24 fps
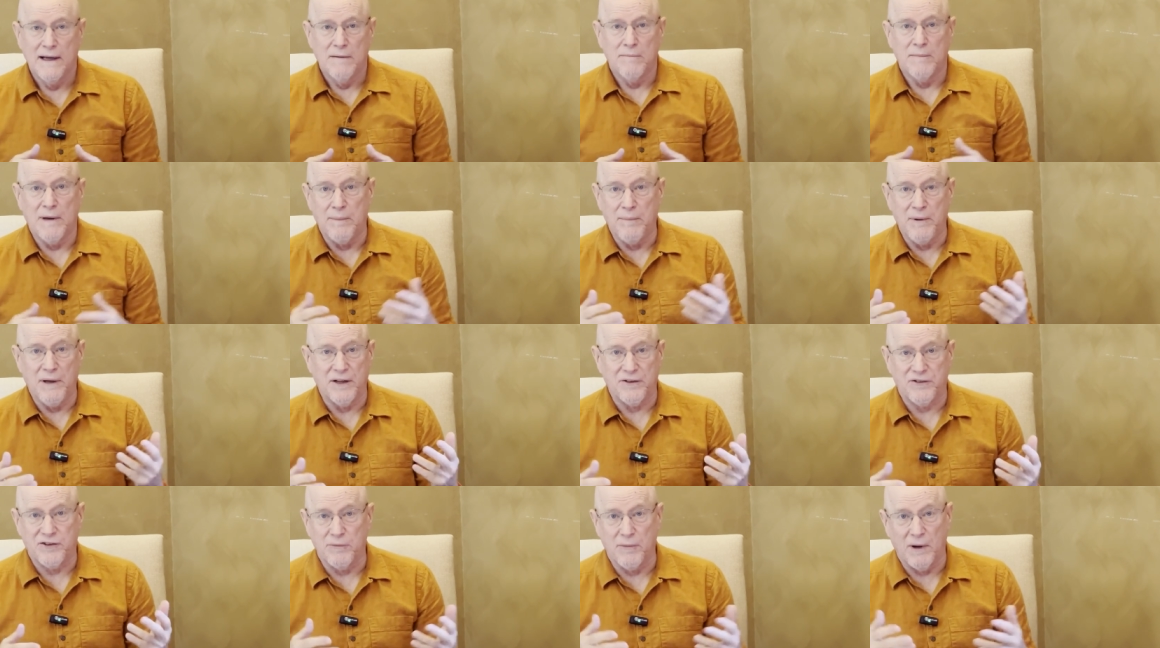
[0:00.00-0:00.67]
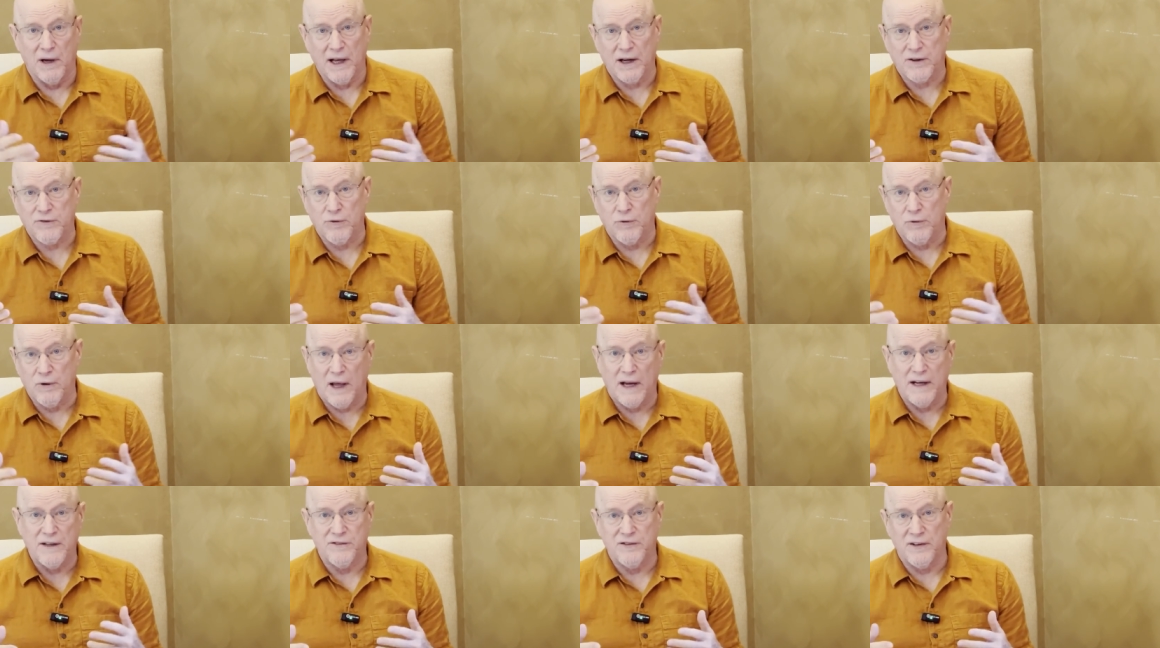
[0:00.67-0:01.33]
maybe get some
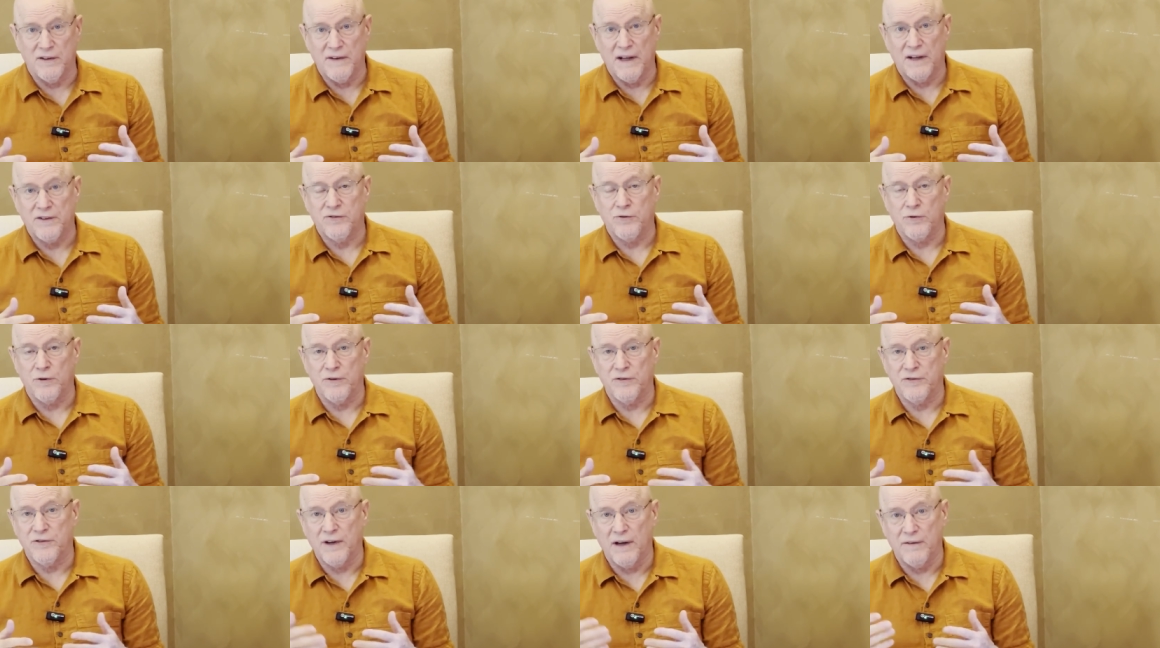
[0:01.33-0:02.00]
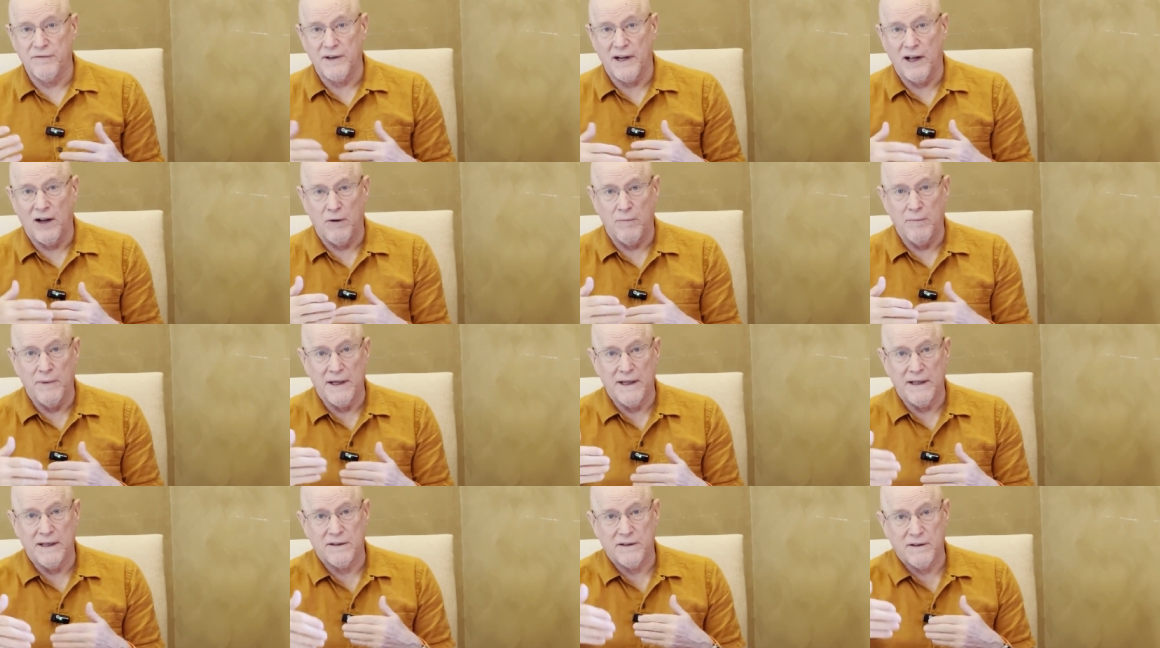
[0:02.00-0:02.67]
electrolytes and that sort of stuff to help
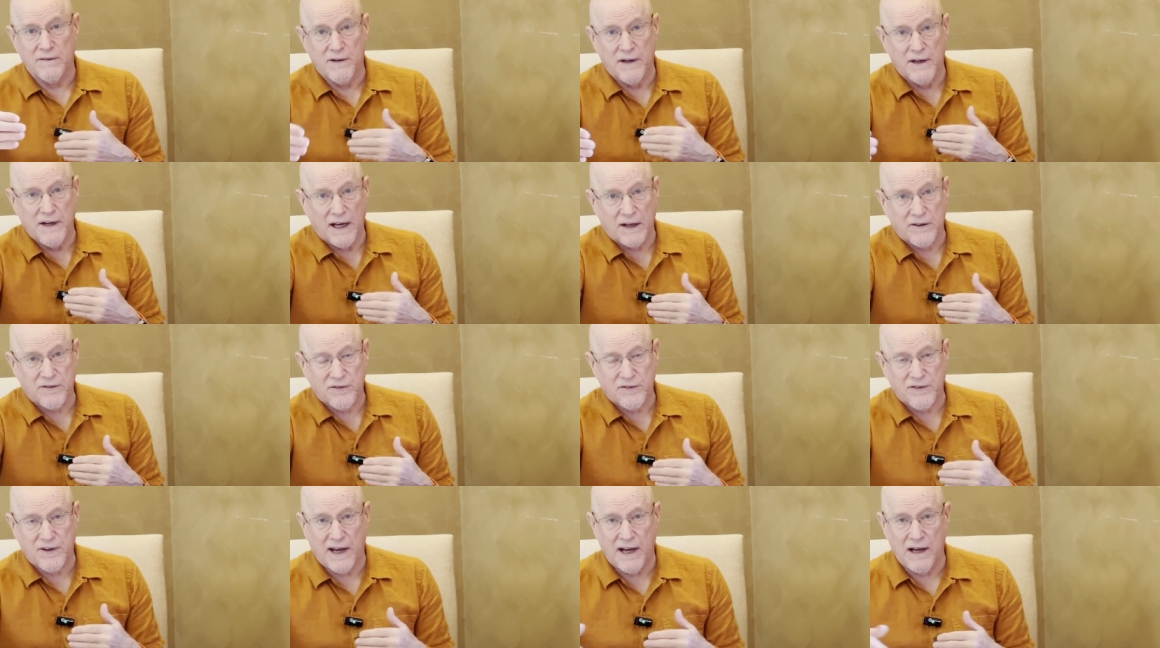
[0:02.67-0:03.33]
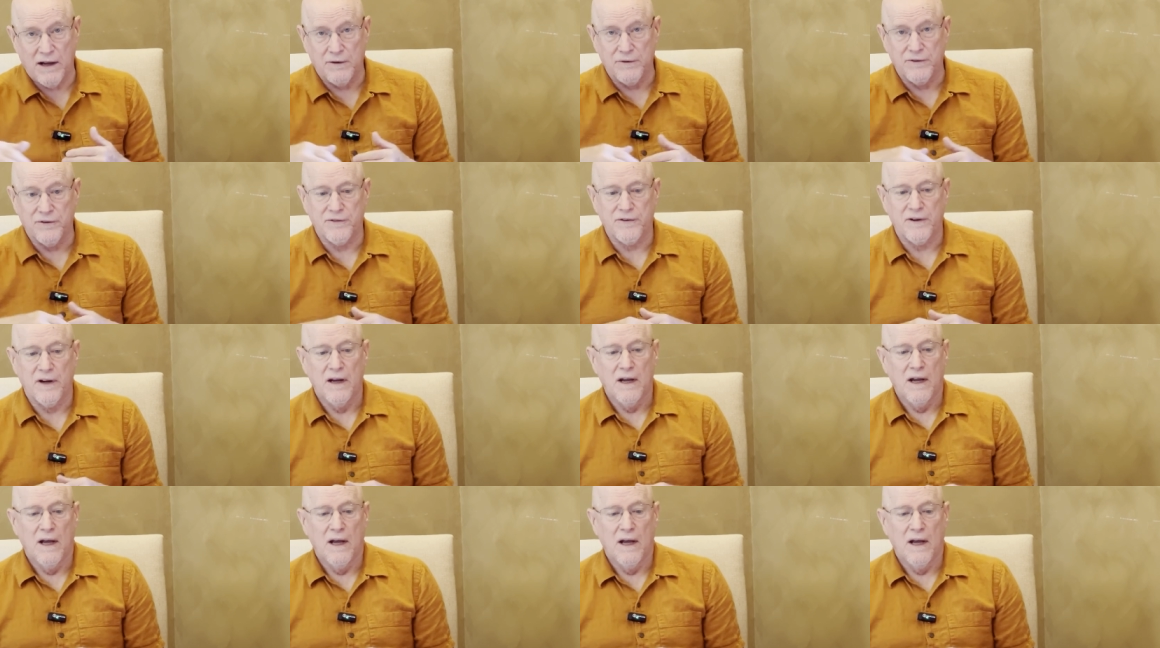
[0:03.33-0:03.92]
me get to the next towns.